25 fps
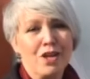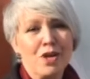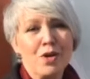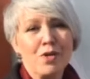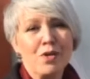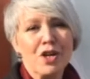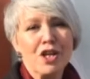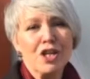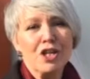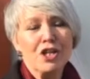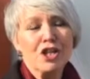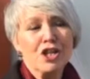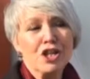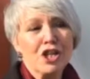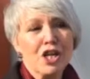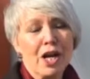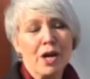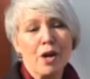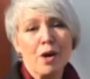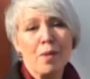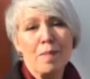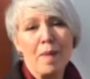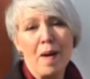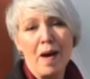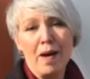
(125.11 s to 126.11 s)
You can
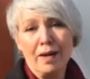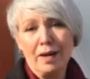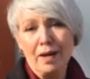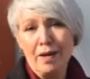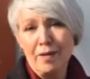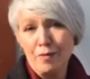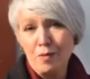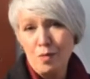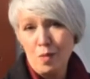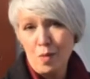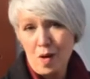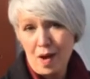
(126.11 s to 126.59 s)
share a bottle of